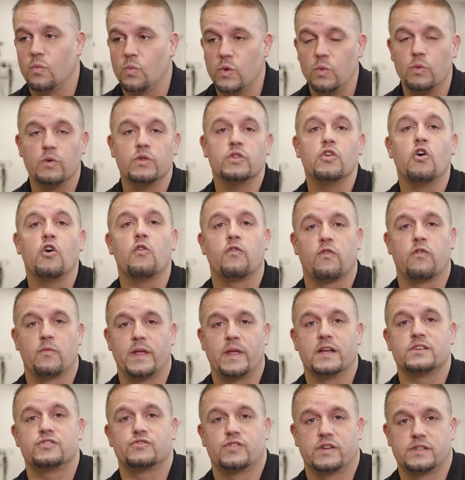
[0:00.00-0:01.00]
we will know from
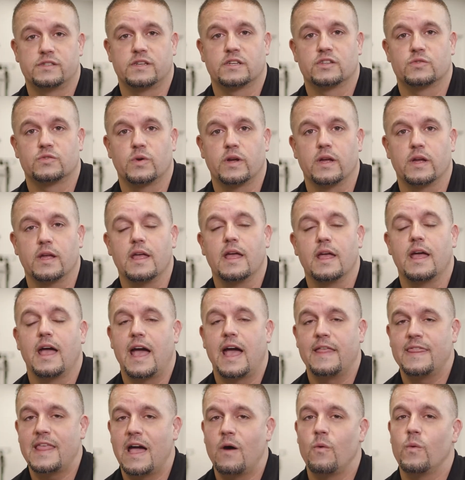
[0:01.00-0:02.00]
that stress x-ray.
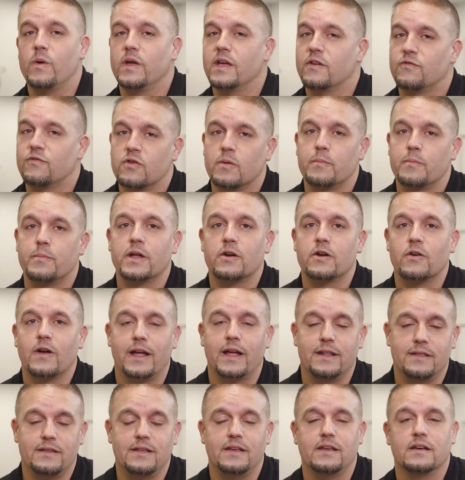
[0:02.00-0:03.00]
And that way we can give you a better
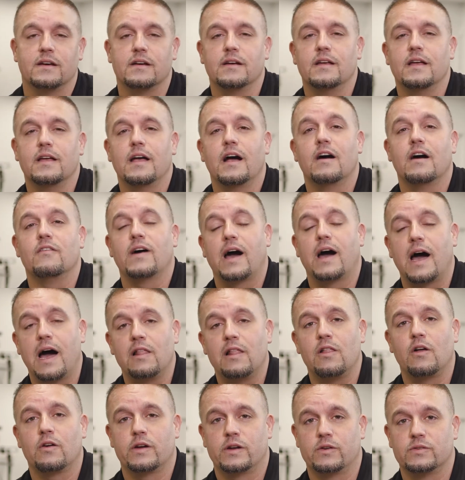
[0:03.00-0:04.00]
idea of how
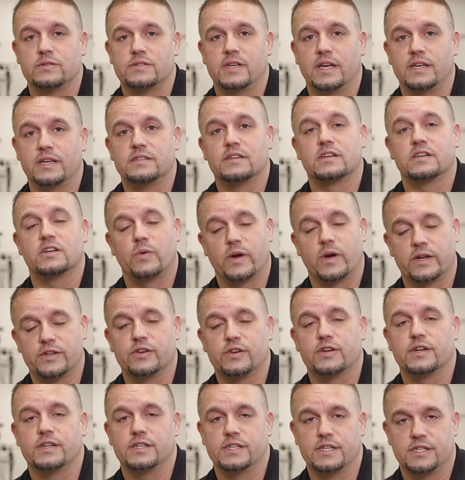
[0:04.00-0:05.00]
long it'll take to correct your
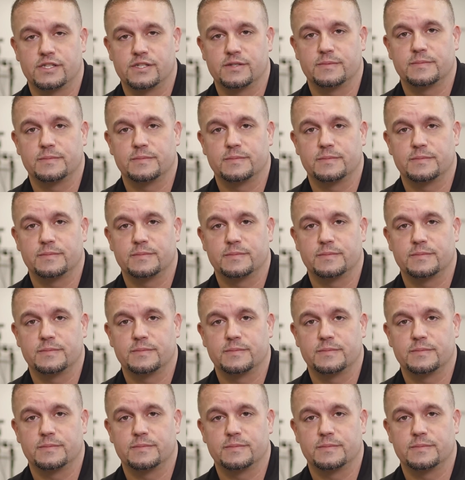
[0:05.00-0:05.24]
condition.